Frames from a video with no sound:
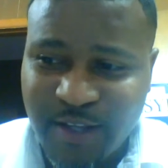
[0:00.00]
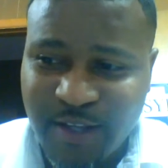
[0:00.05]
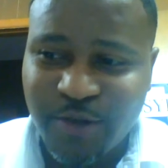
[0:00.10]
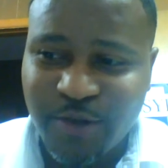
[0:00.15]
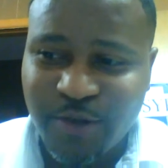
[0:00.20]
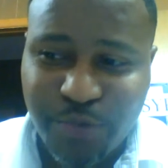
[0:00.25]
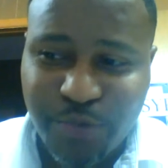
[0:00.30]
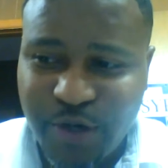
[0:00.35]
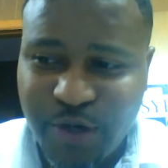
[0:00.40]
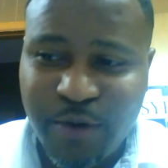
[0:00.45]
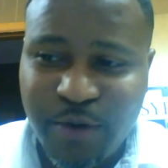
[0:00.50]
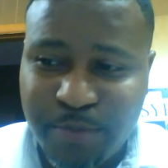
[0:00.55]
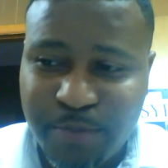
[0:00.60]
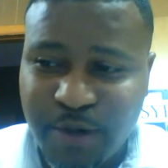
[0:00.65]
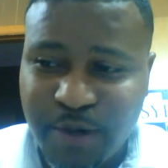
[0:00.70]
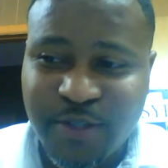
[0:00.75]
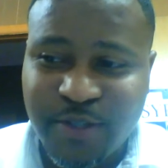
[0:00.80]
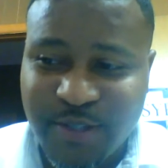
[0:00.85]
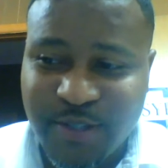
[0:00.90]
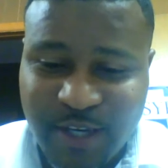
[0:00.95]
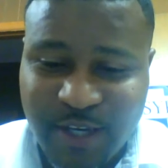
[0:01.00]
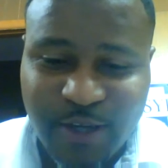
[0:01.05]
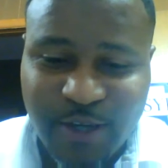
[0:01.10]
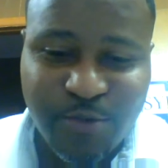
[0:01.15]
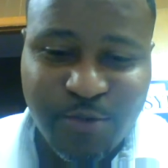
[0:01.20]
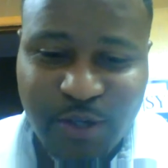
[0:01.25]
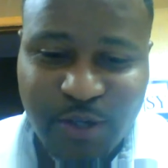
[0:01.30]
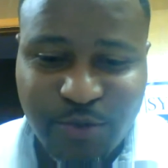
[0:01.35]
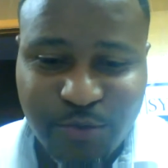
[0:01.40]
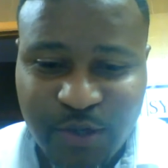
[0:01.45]
The real books tell
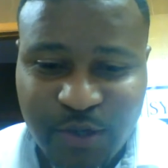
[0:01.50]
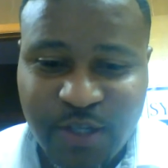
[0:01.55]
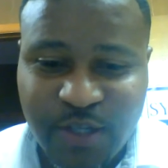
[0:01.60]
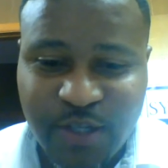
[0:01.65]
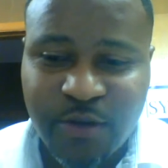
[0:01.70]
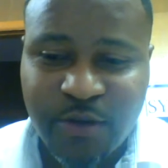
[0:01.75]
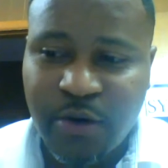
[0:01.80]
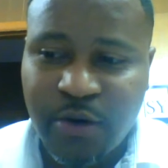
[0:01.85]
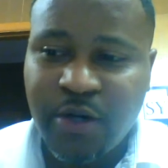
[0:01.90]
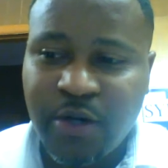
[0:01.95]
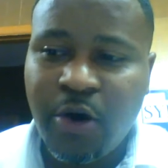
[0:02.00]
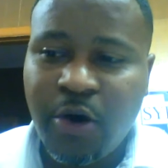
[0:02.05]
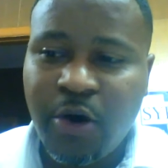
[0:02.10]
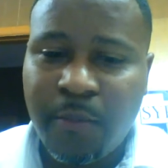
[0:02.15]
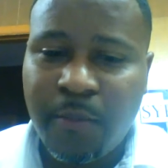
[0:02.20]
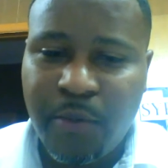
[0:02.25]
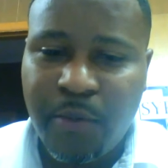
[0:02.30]
you what's really going on.